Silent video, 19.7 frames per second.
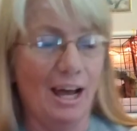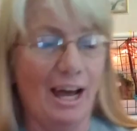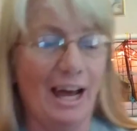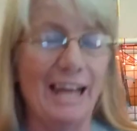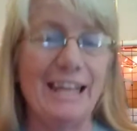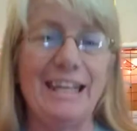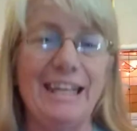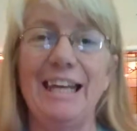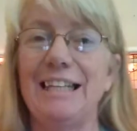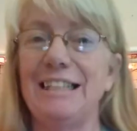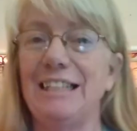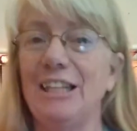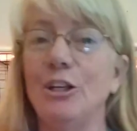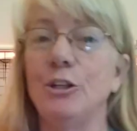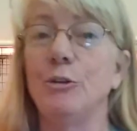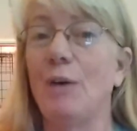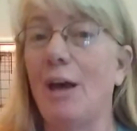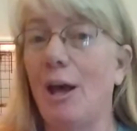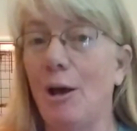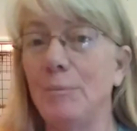I can't tell
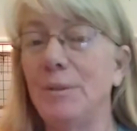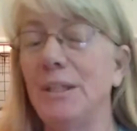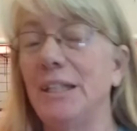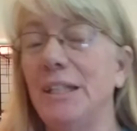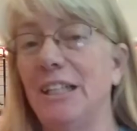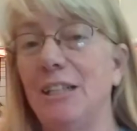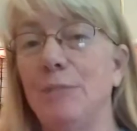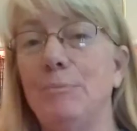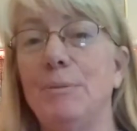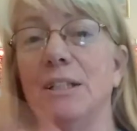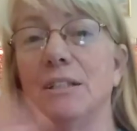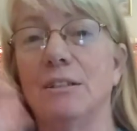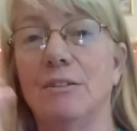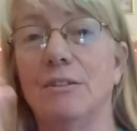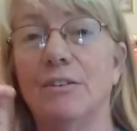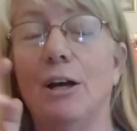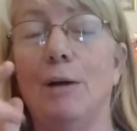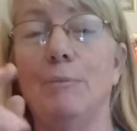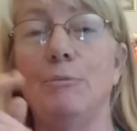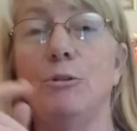you how many guinea pigs
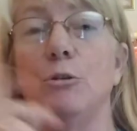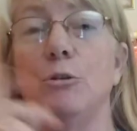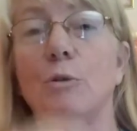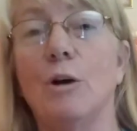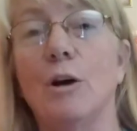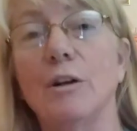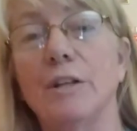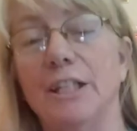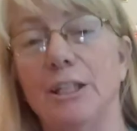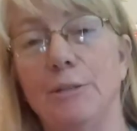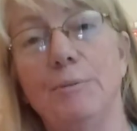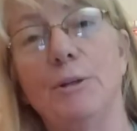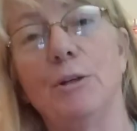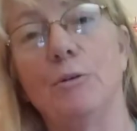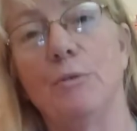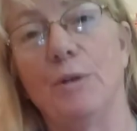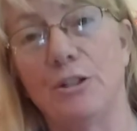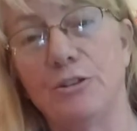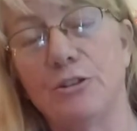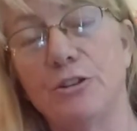have come to our guinea pig
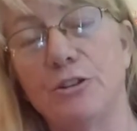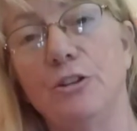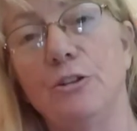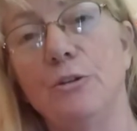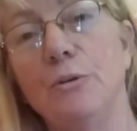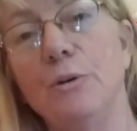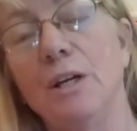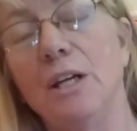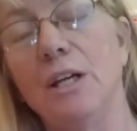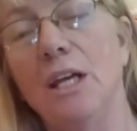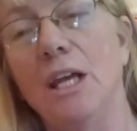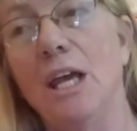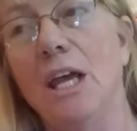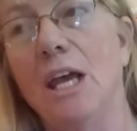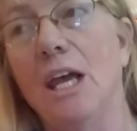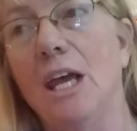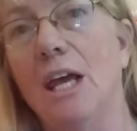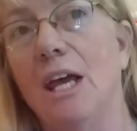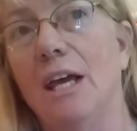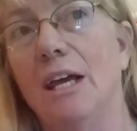rescue
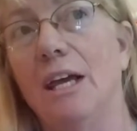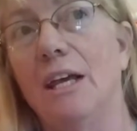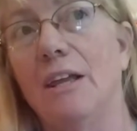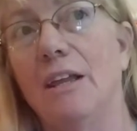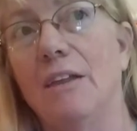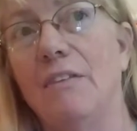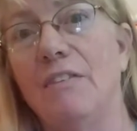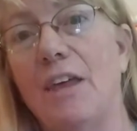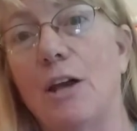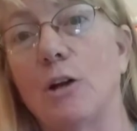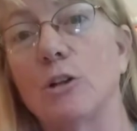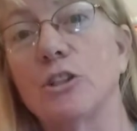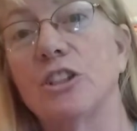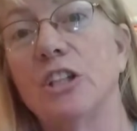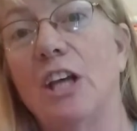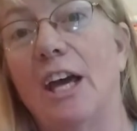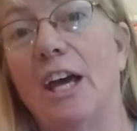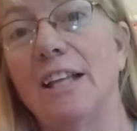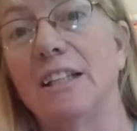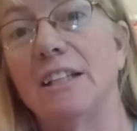that are
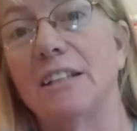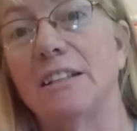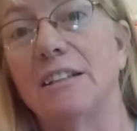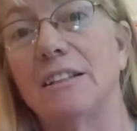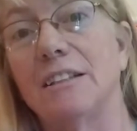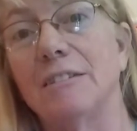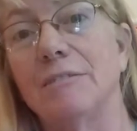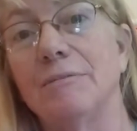silent.